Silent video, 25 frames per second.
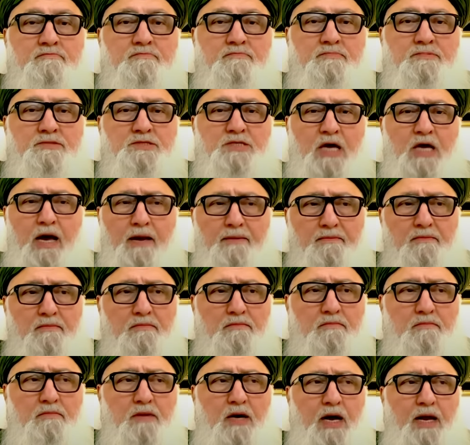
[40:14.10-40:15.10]
So
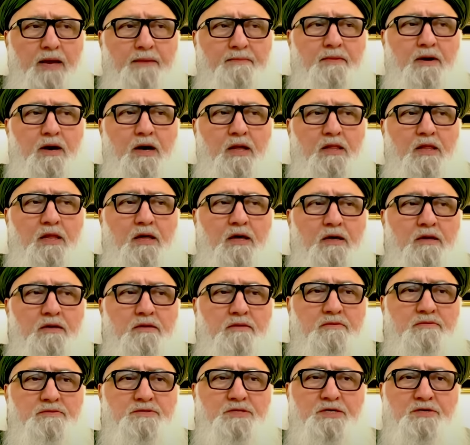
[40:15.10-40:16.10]
I'm, I'm Allah
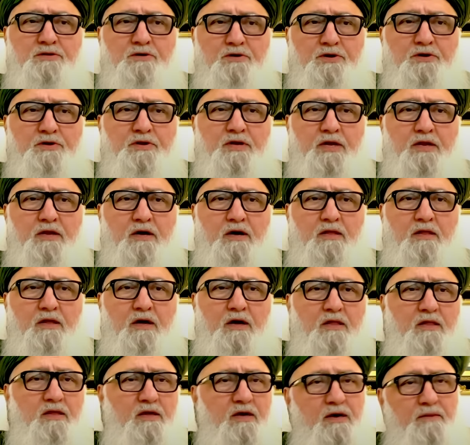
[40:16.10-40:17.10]
said, no you're not,
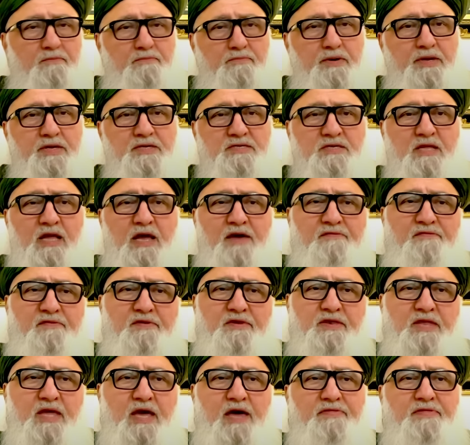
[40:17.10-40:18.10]
Allah brings life
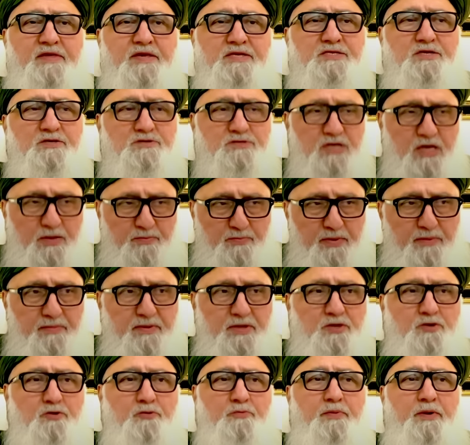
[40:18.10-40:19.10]
and death. He says, okay bring
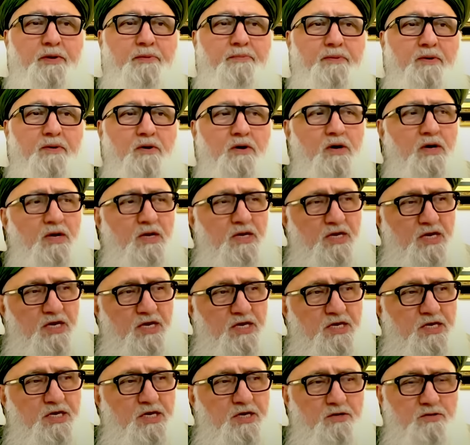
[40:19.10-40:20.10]
me two people.
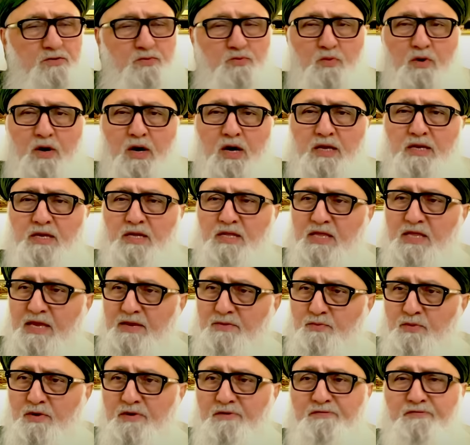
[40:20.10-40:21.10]
He killed one and
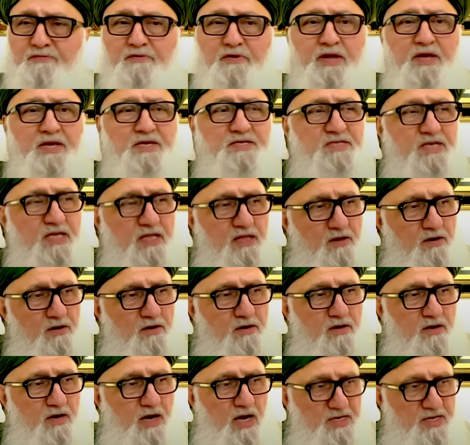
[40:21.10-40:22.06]
let one free, he said, look I